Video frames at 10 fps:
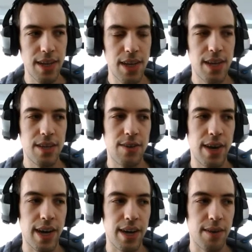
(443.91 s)
You
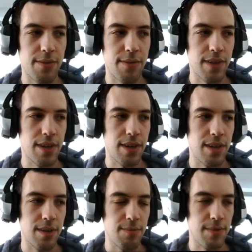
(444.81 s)
have
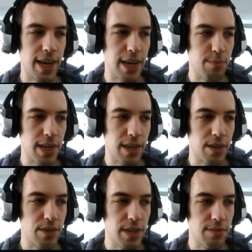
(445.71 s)
data being
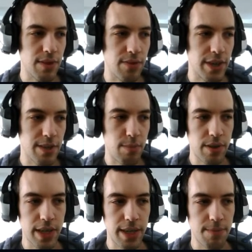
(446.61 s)
loaded in the first block
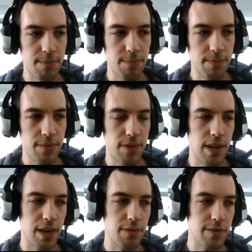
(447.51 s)
here. You
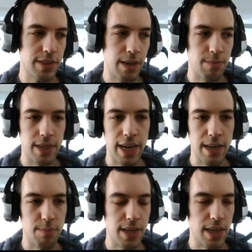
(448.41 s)
have some data
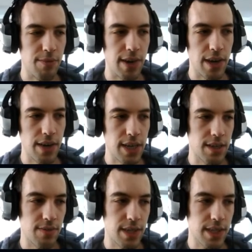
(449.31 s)
being evaluated,
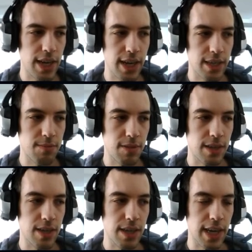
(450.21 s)
in this case
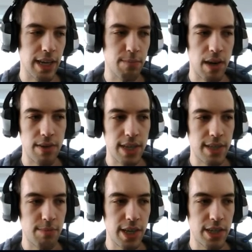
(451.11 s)
getting a power
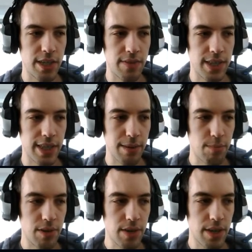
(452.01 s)
estimation in that second
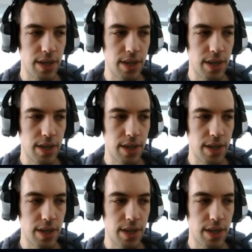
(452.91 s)
block.